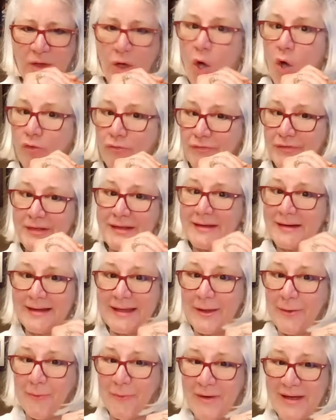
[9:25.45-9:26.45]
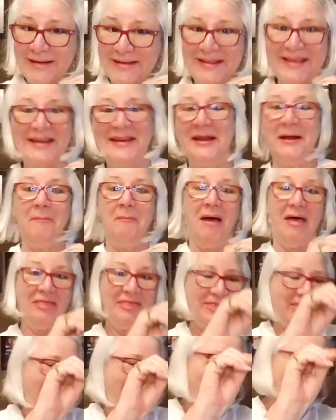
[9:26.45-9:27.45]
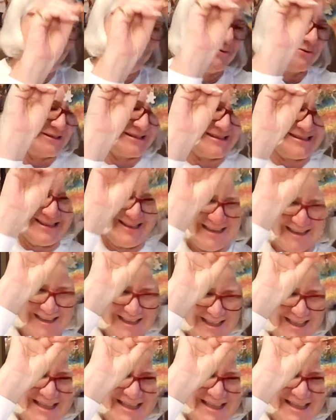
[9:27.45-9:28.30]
hopefully going to get one done in a month. We'll see.